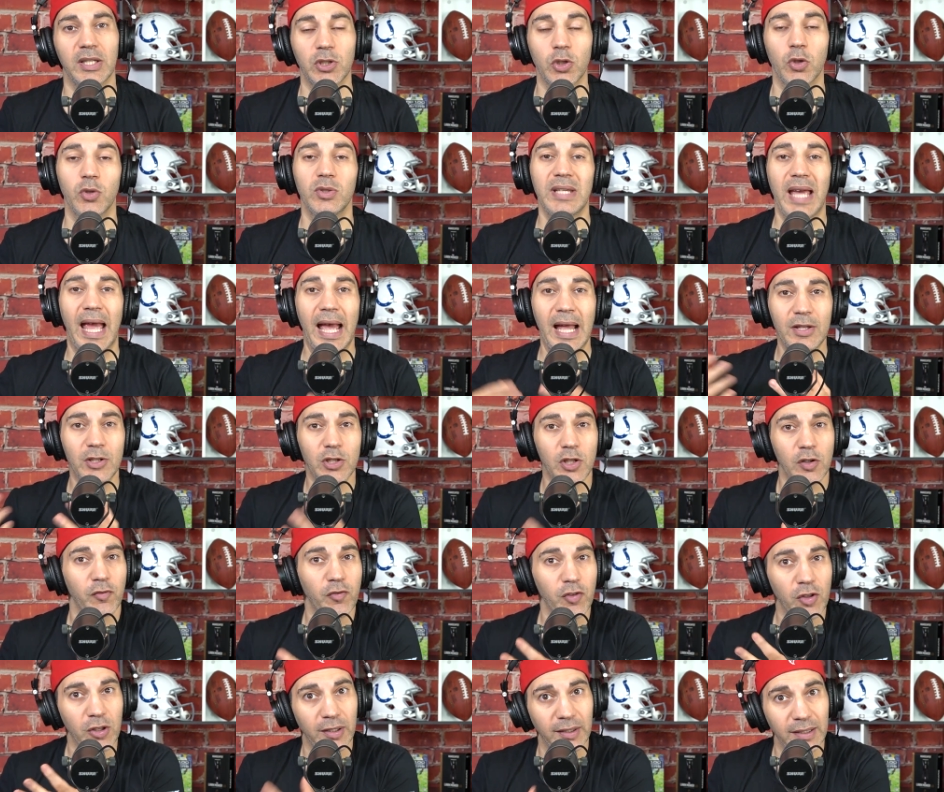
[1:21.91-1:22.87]
So, to enter
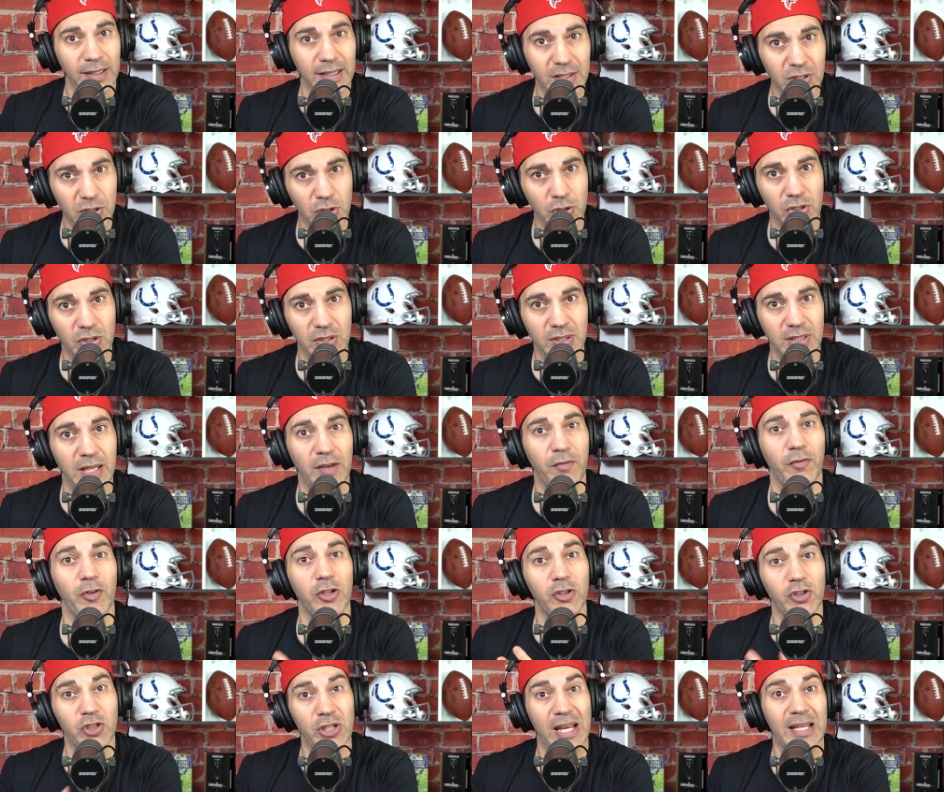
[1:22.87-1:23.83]
for the Listeners League
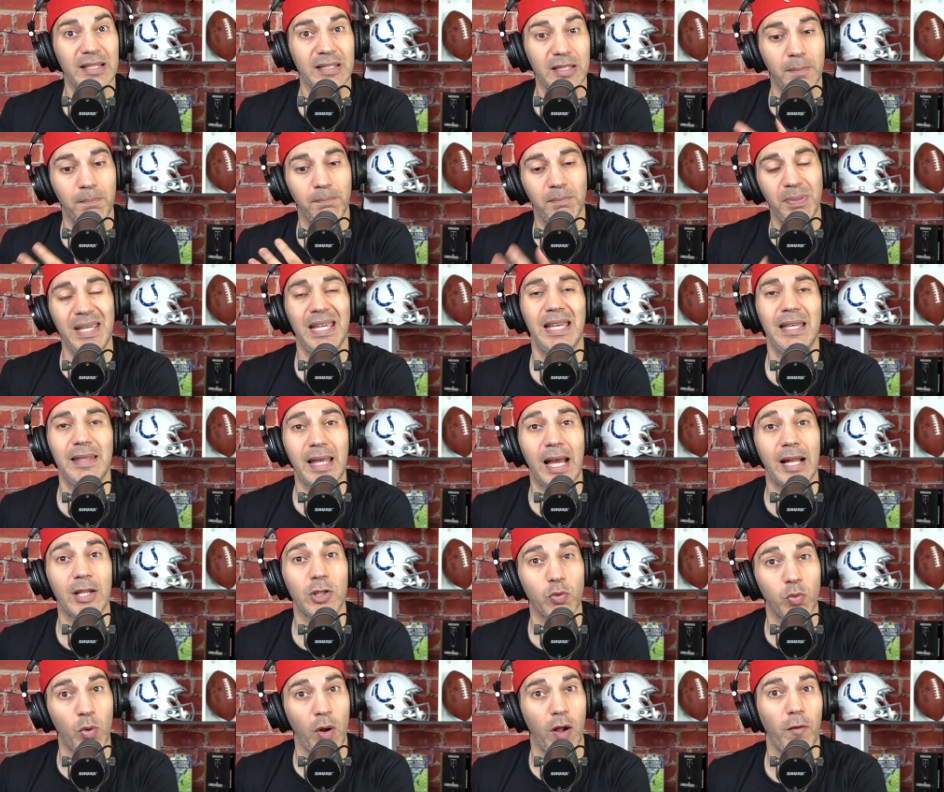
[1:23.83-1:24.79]
for a chance to be in
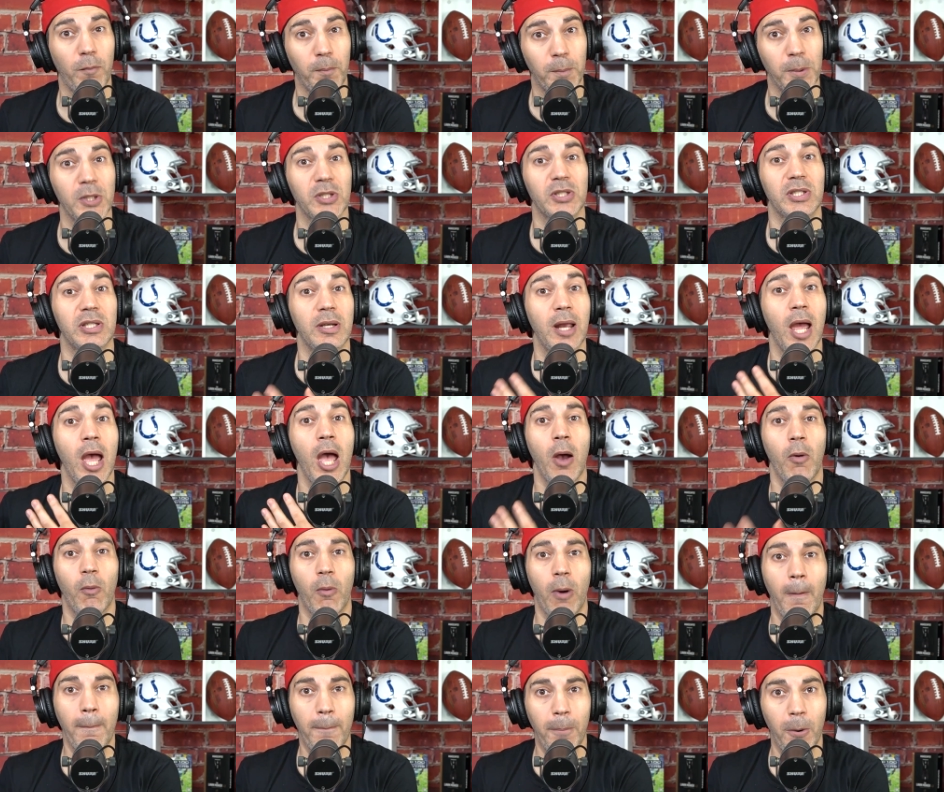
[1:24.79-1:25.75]
that 12 person,
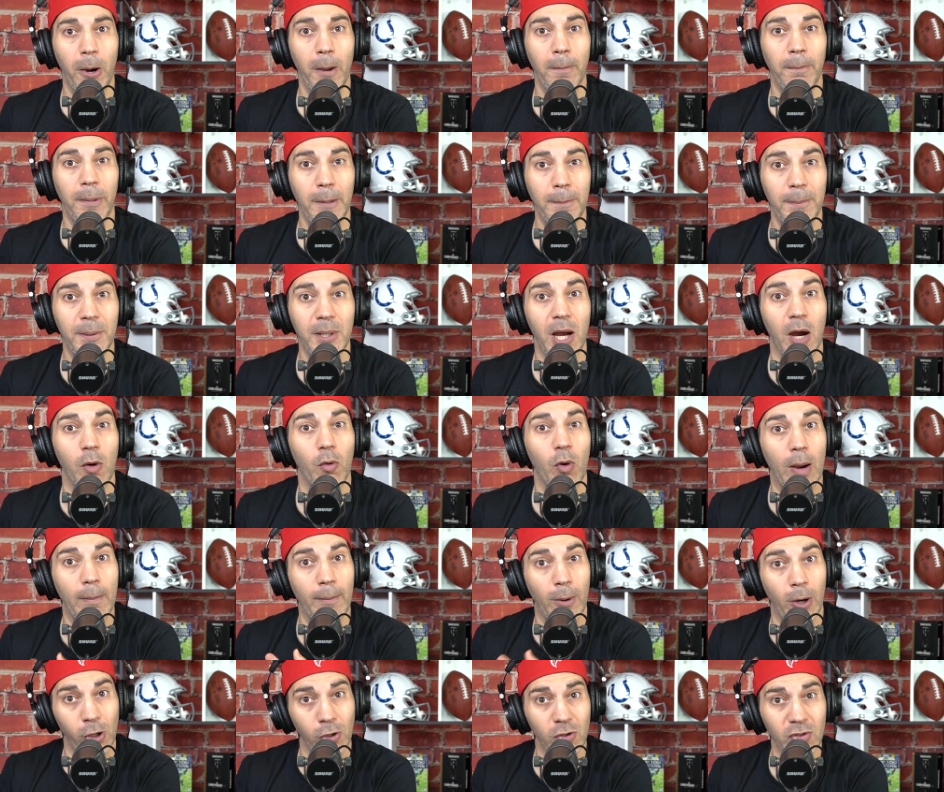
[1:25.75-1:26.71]
one point PPR where
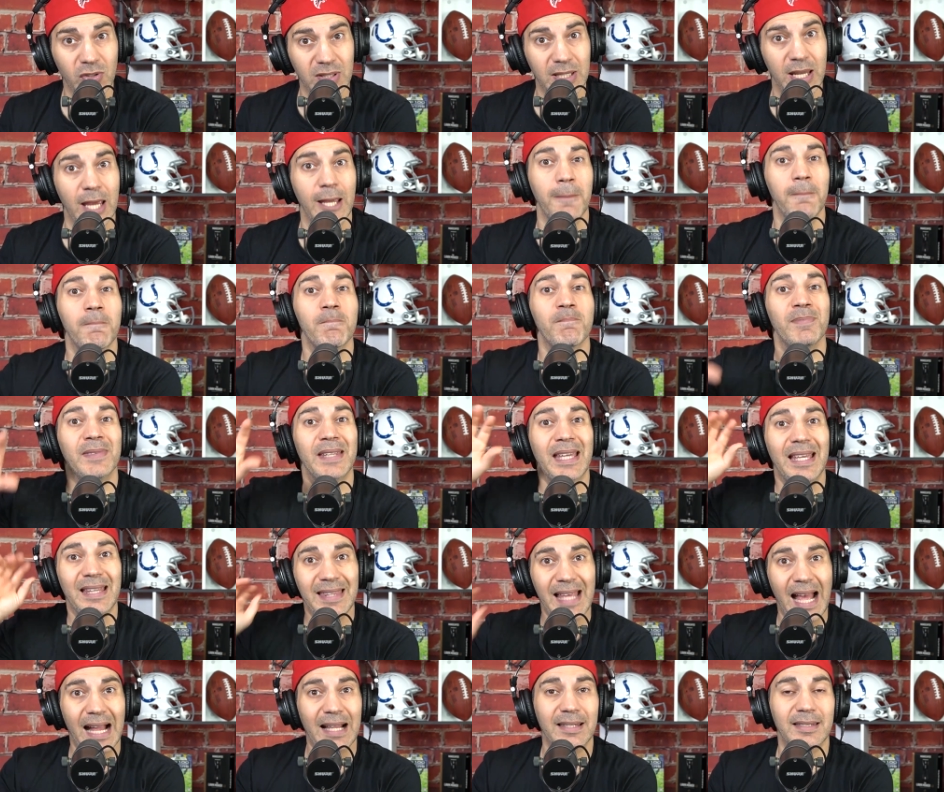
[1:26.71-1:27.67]
I'm hosting,
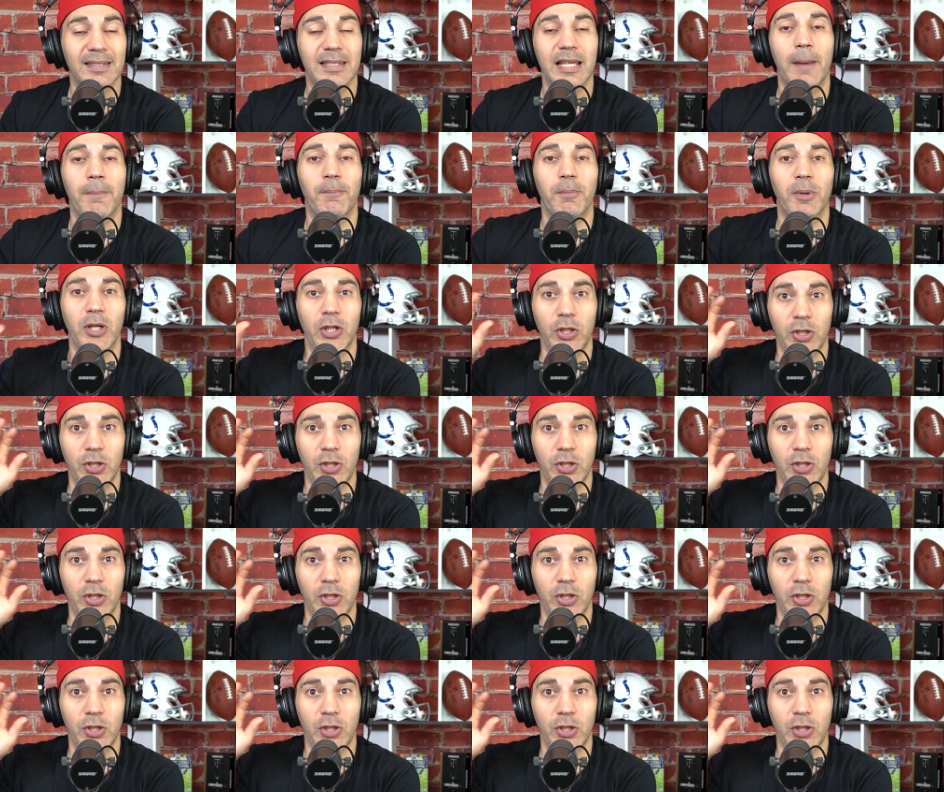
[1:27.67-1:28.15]
that's separate.